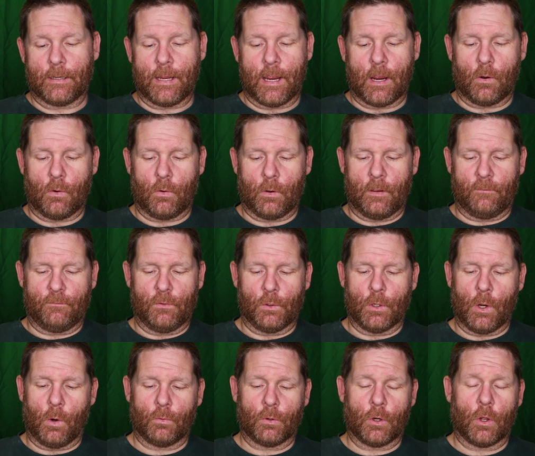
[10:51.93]
Now, if you
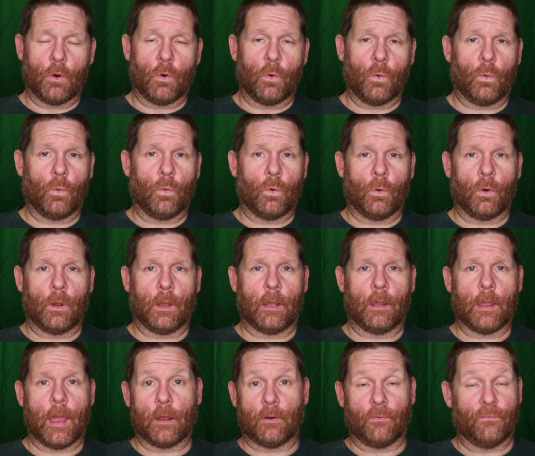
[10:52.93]
don't know
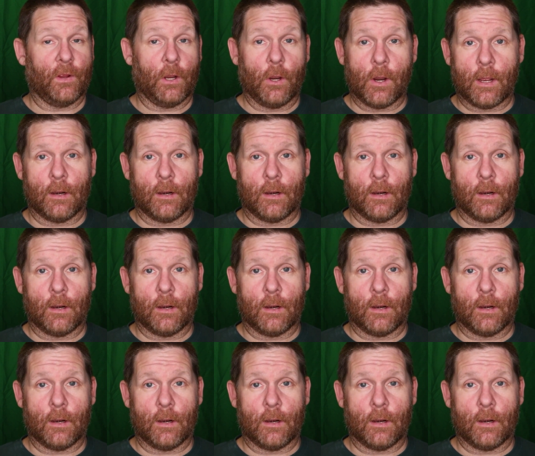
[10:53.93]
how to figure